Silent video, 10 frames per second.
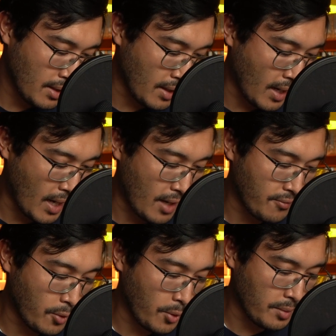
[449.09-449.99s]
They
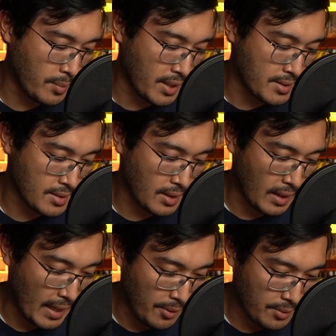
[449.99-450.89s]
have Coinbase
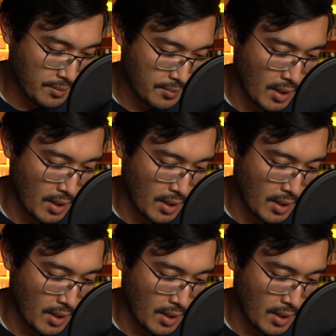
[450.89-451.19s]
Cloud.